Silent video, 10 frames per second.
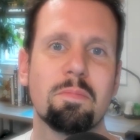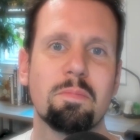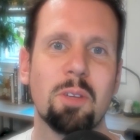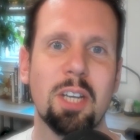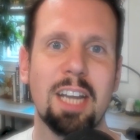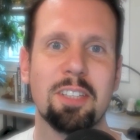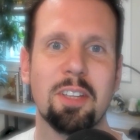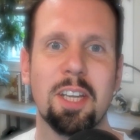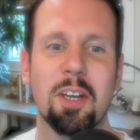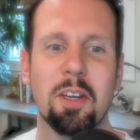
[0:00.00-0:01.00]
Marc
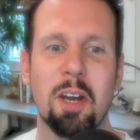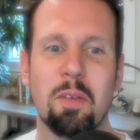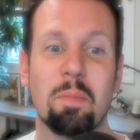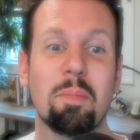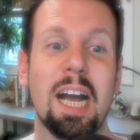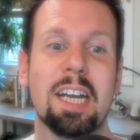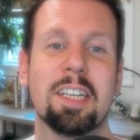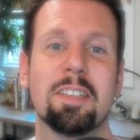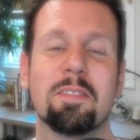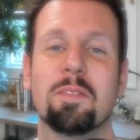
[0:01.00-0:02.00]
Azoulay here, and we're
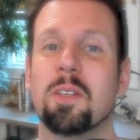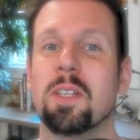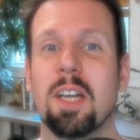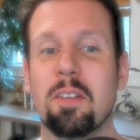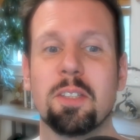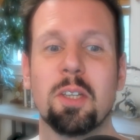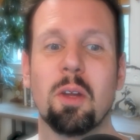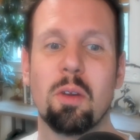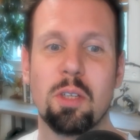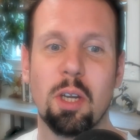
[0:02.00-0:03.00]
back for another
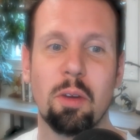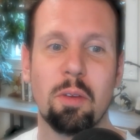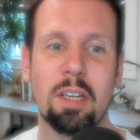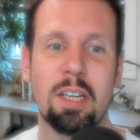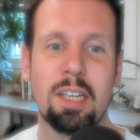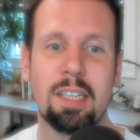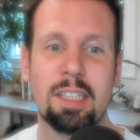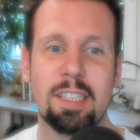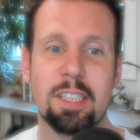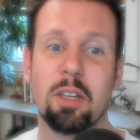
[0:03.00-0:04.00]
solo show.
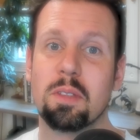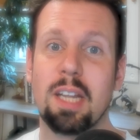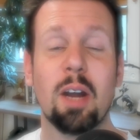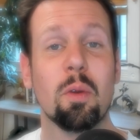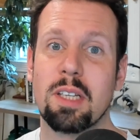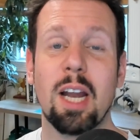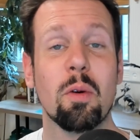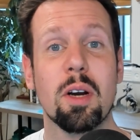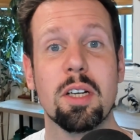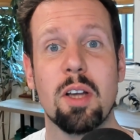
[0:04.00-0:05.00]
So today we're
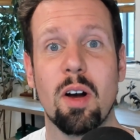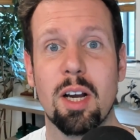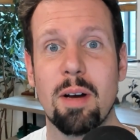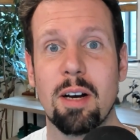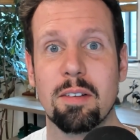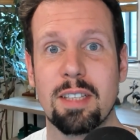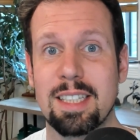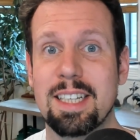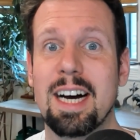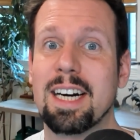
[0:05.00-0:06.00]
going to talk about the
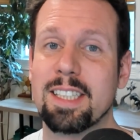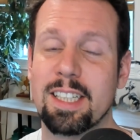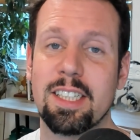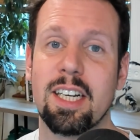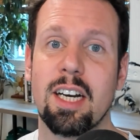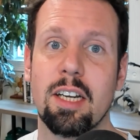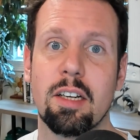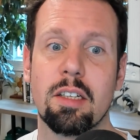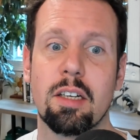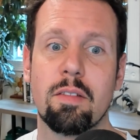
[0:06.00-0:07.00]
toxic side
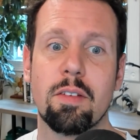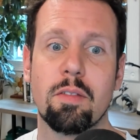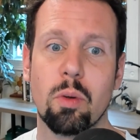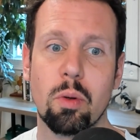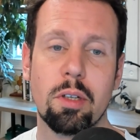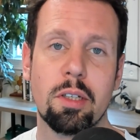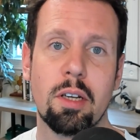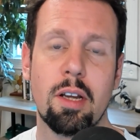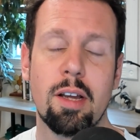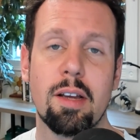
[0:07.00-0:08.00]
of divorce,
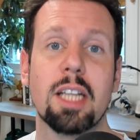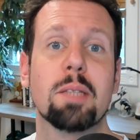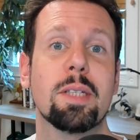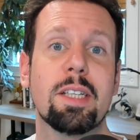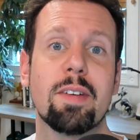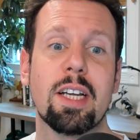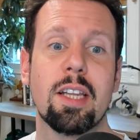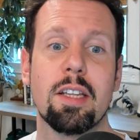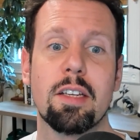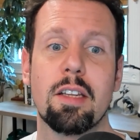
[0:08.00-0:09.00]
and
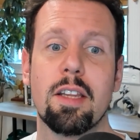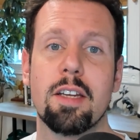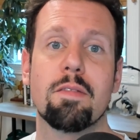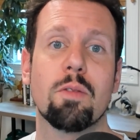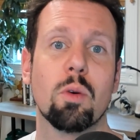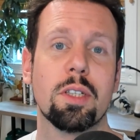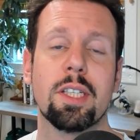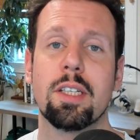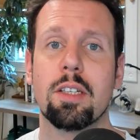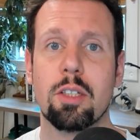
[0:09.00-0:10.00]
specifically the divorce
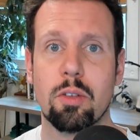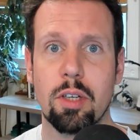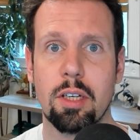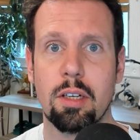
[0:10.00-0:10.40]
industry.